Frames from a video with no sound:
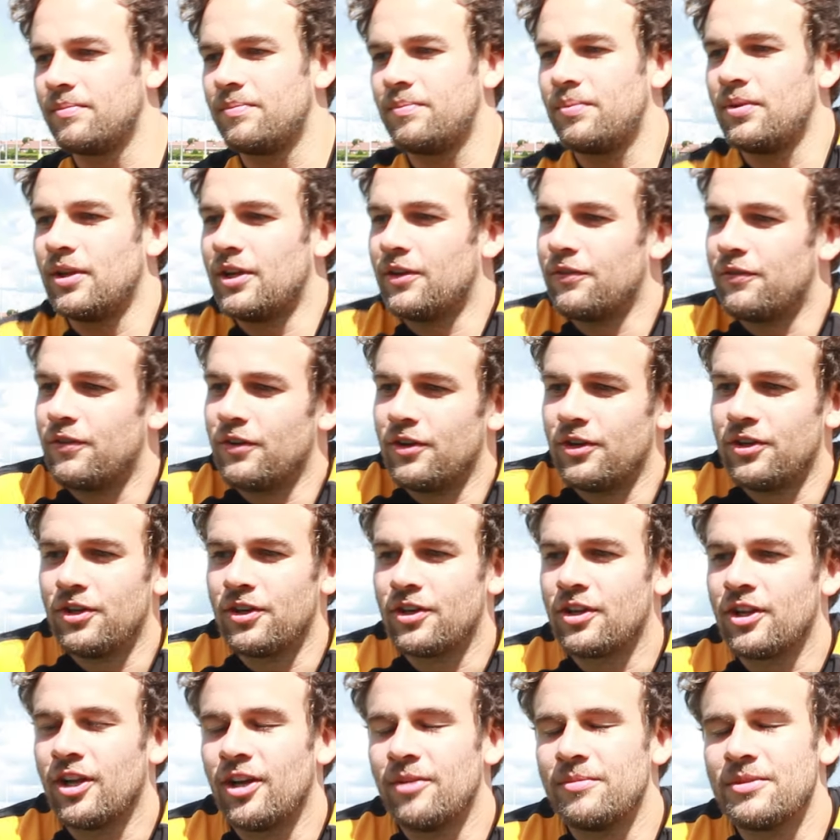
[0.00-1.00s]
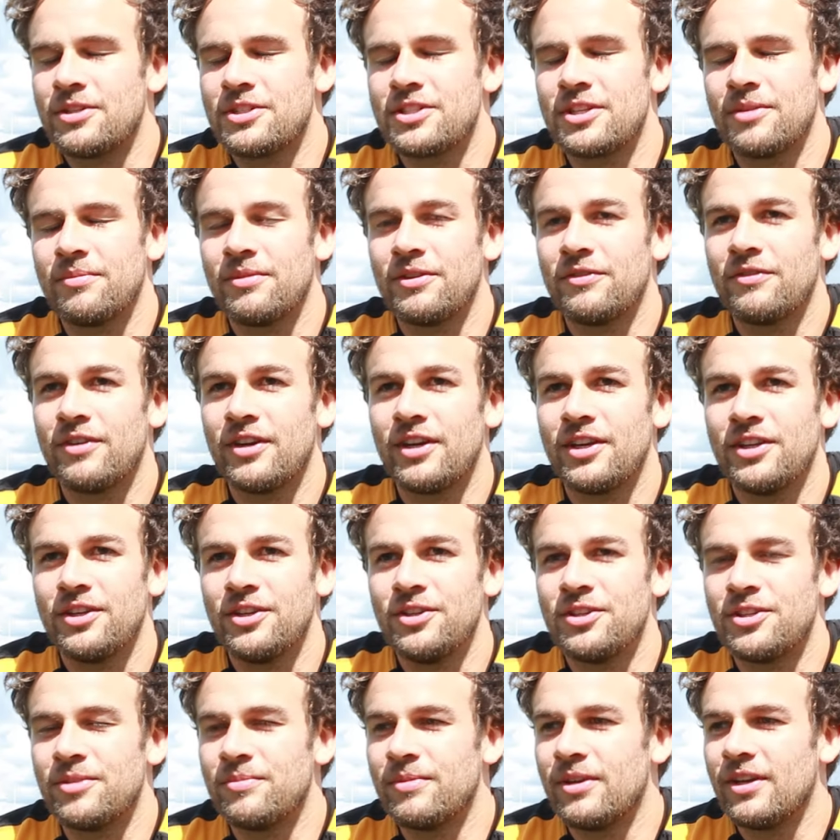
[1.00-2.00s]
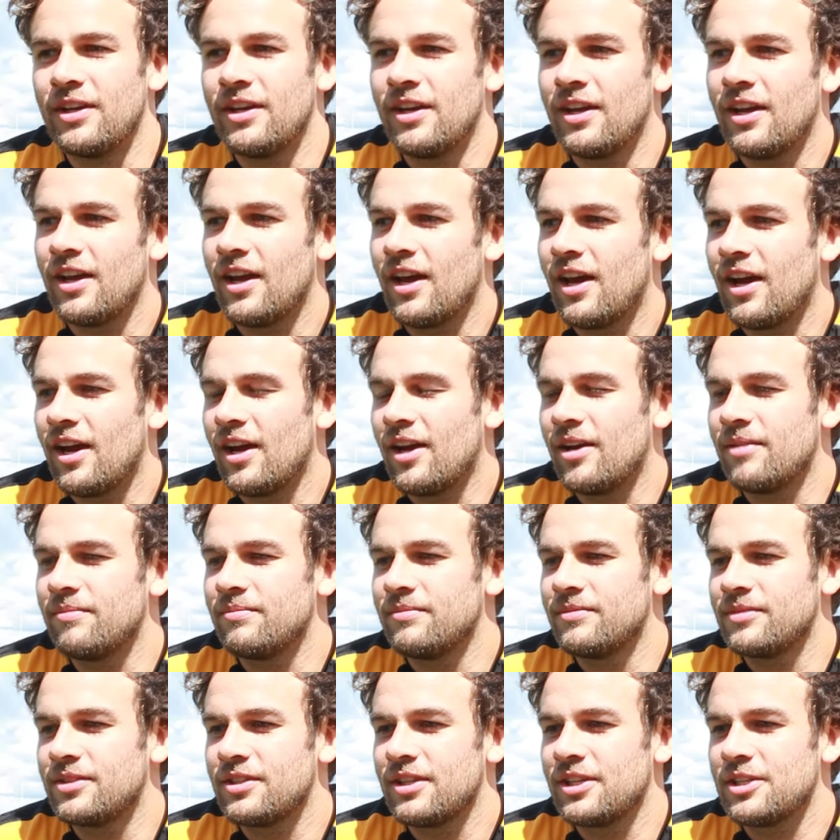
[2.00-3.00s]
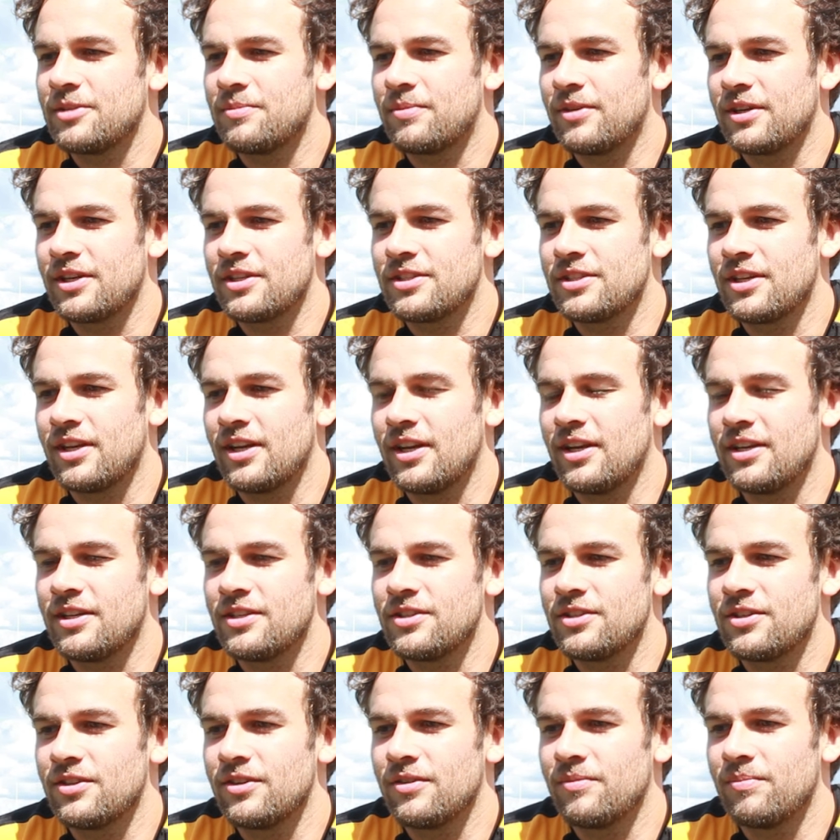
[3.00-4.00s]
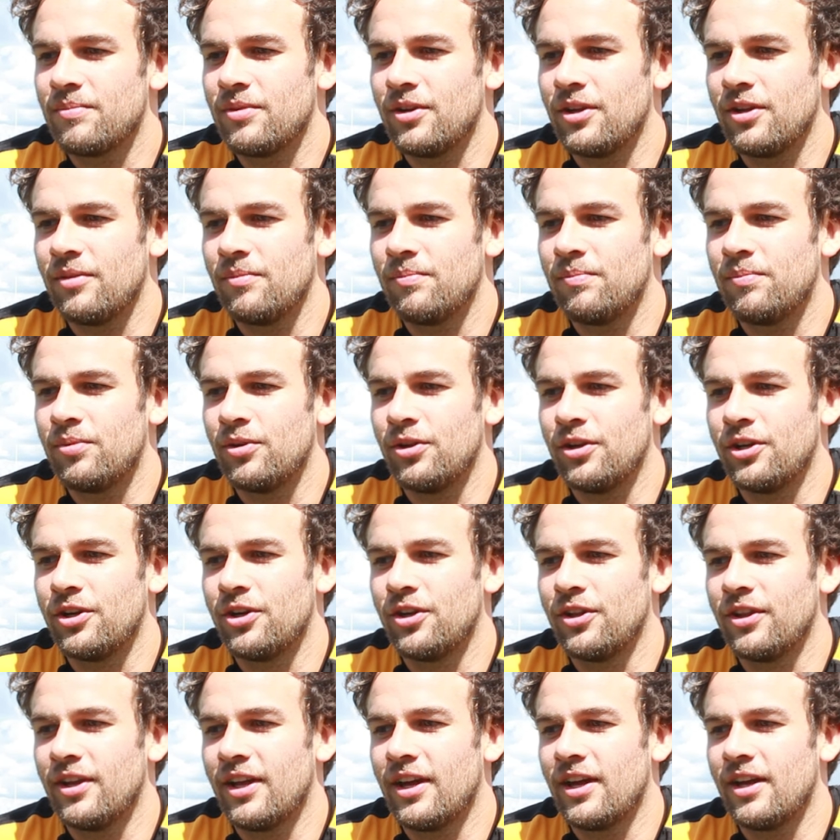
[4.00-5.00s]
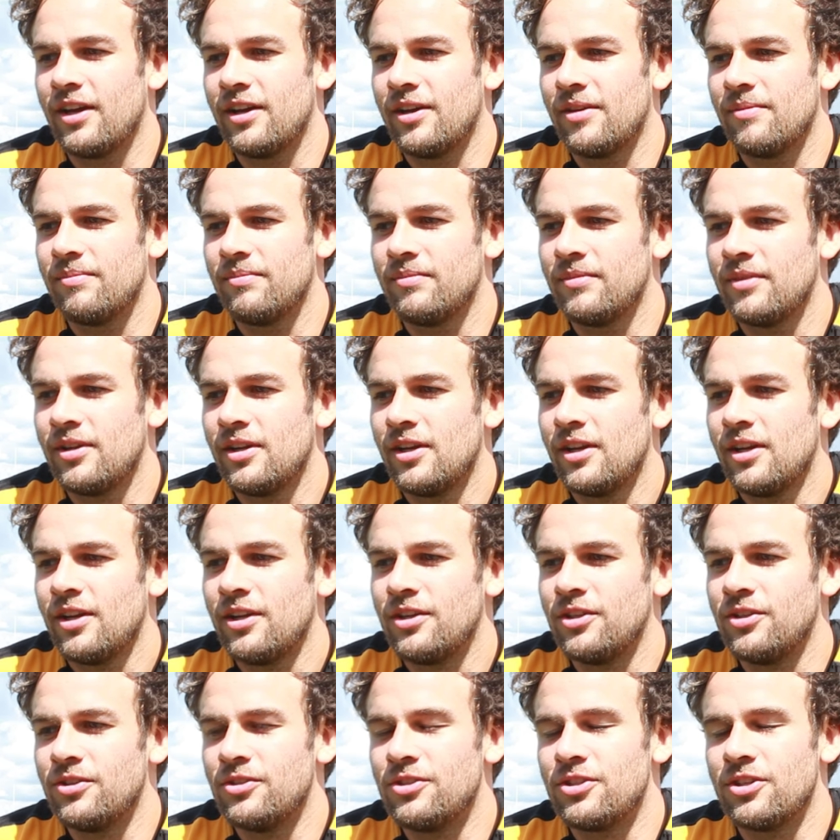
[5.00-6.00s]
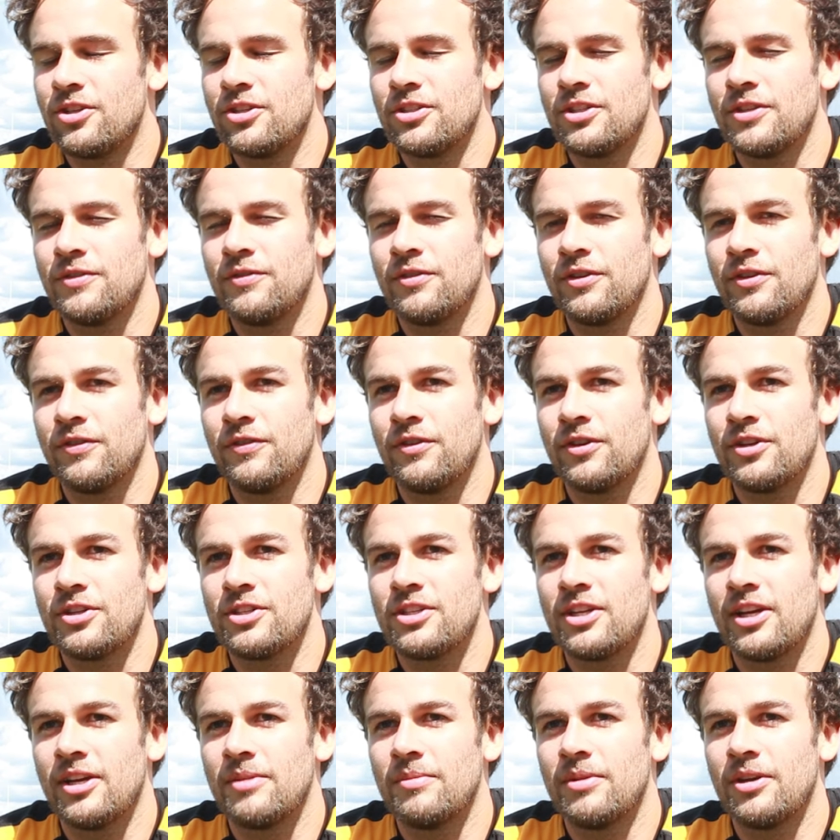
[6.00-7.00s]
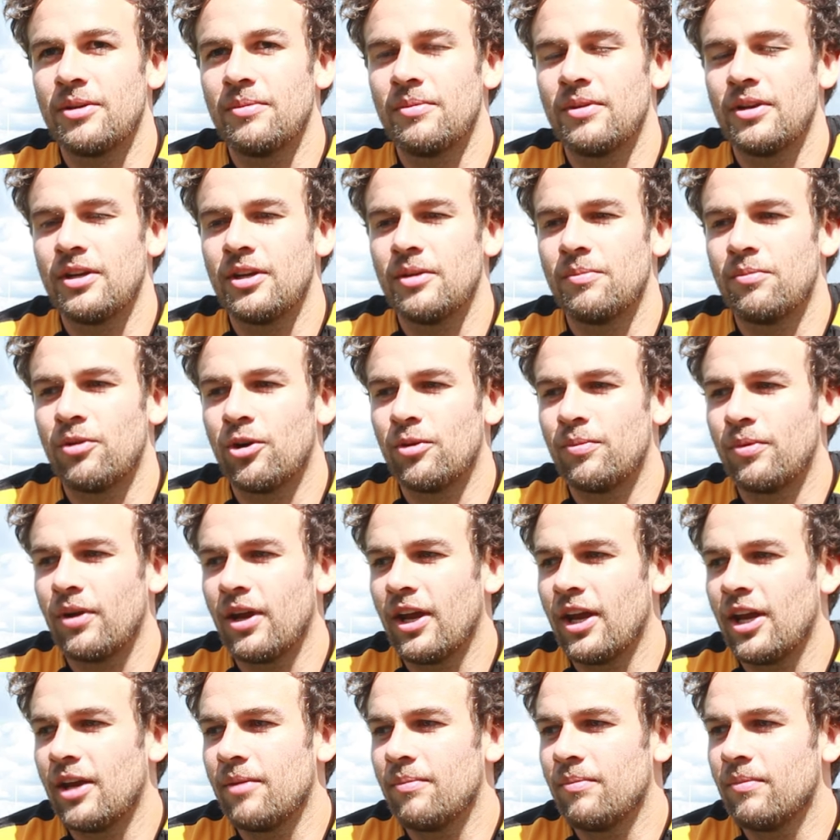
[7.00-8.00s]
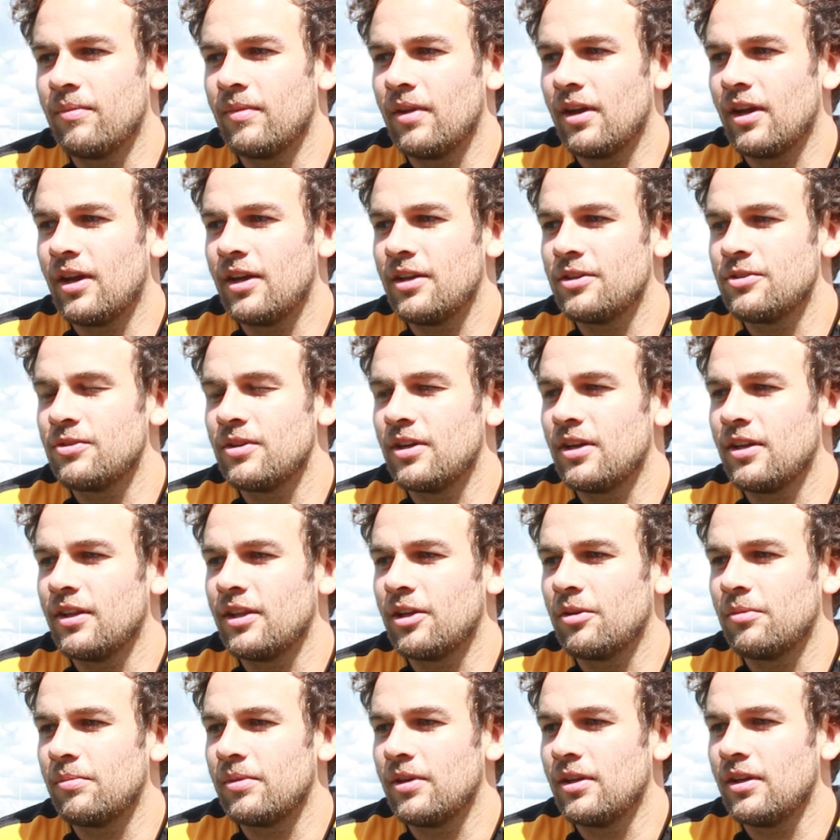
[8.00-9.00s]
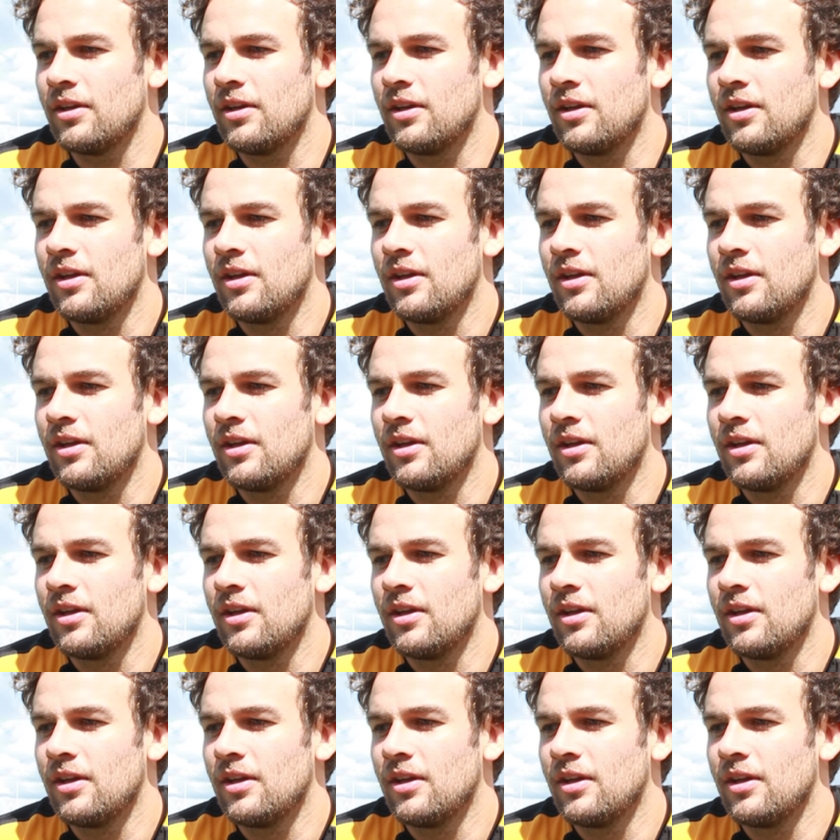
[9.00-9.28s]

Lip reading: Playing for a new club is something very new to me, so that's pretty exciting. So pulling on that new jersey for the first time in a proper game as well, that'll be